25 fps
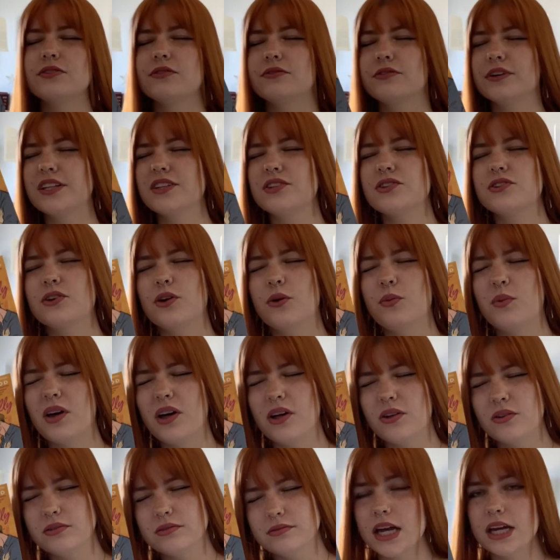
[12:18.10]
are written so
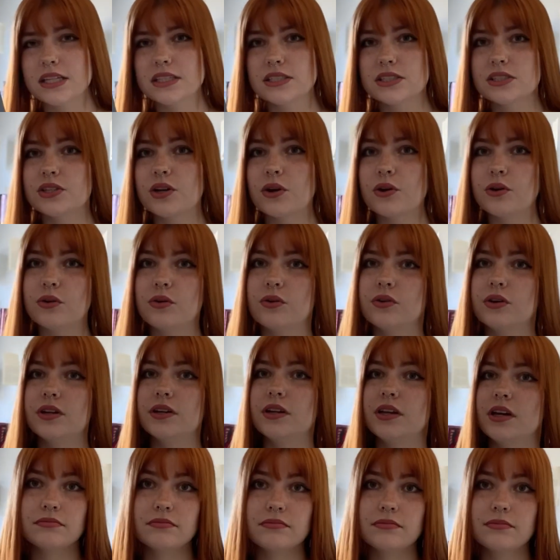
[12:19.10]
well. It's so good.
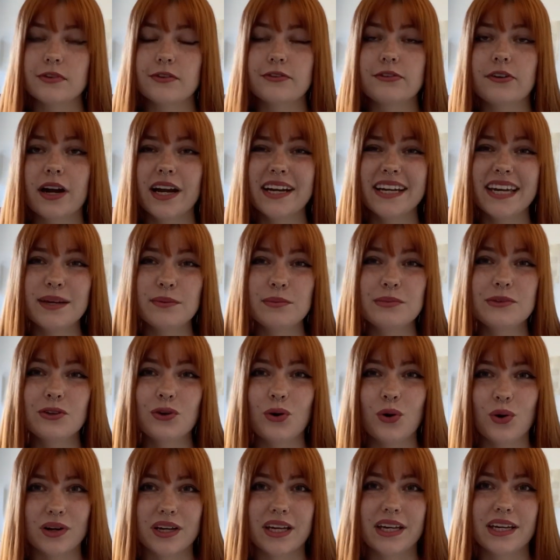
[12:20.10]
Before I keep
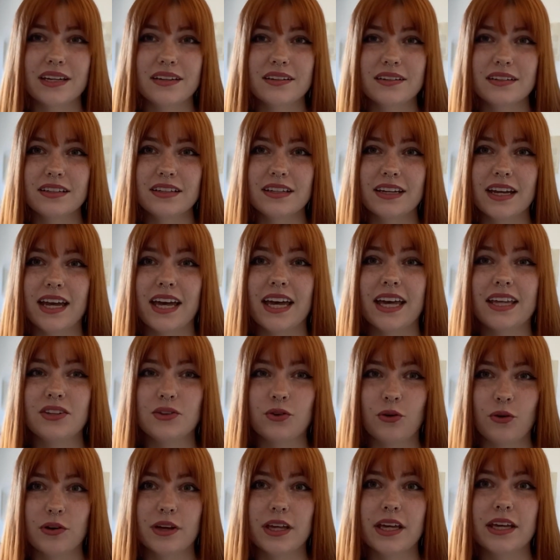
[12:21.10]
talking and
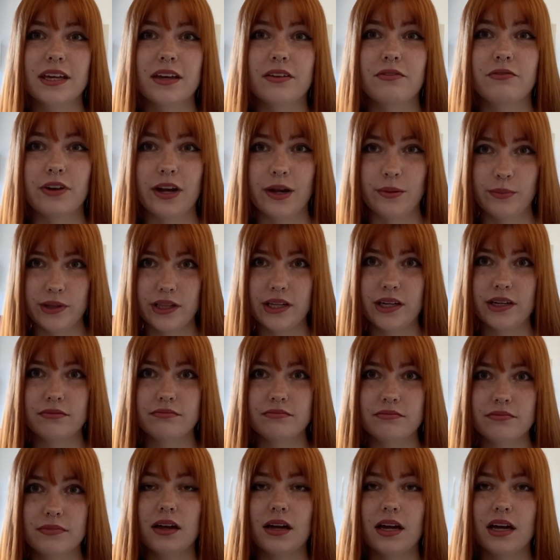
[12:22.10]
rambling,
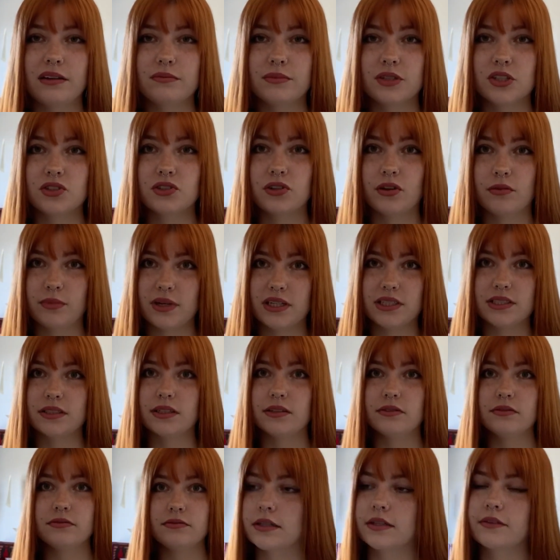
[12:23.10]
I'm gonna stop myself.
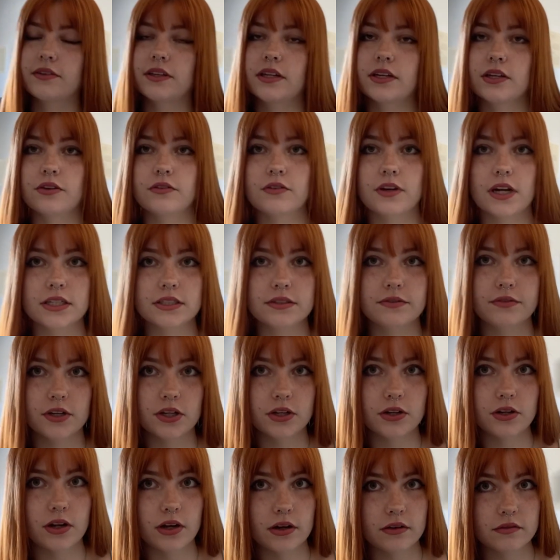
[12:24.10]
I feel like you guys have had enough.